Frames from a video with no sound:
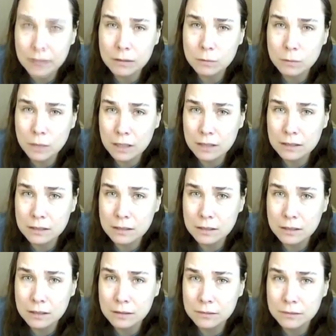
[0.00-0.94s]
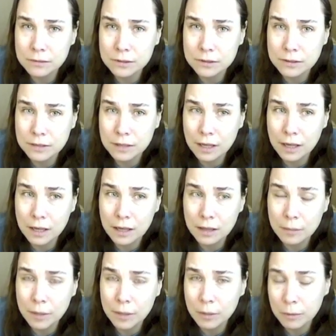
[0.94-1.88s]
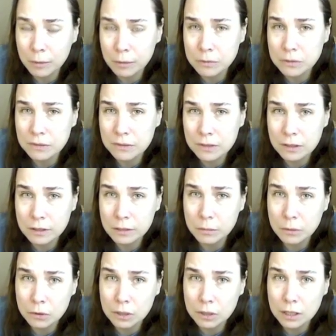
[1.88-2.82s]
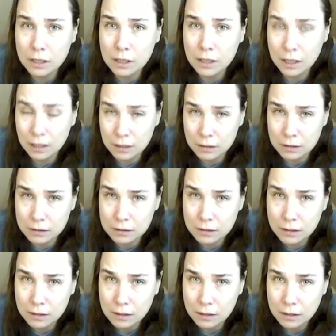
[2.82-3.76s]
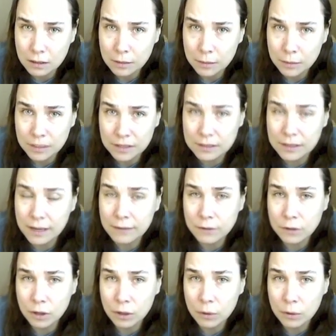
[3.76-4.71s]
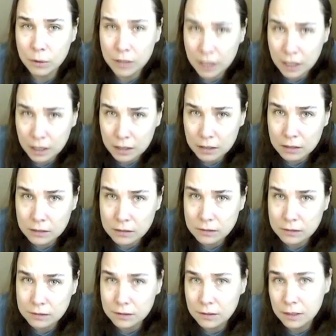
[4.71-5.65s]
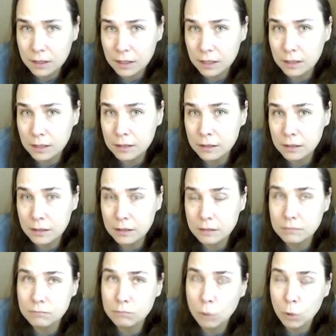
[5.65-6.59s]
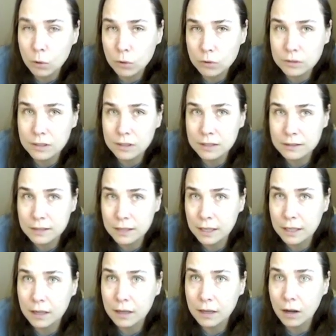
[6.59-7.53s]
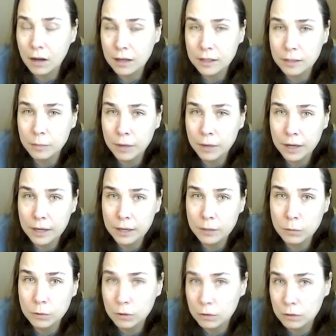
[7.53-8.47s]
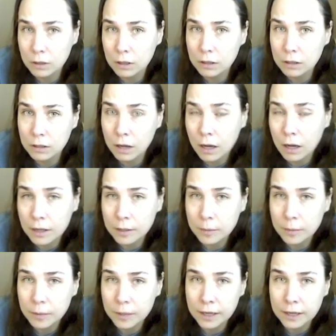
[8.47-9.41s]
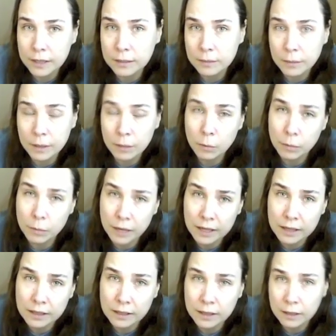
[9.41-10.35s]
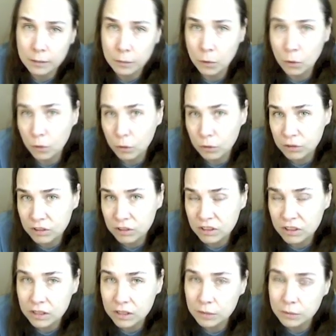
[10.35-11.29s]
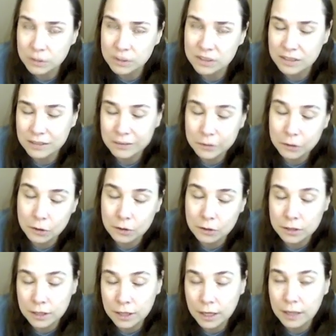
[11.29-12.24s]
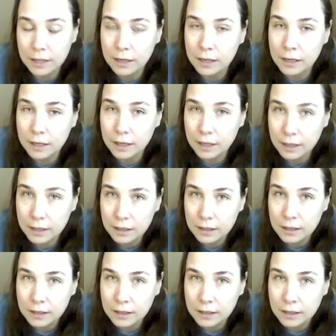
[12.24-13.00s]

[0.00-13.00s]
relatives and male members of their community killed. Because after they were killed, the roles that they occupied were no longer occupied, and women had to take them over, and it was difficult, and yada, yada, yada.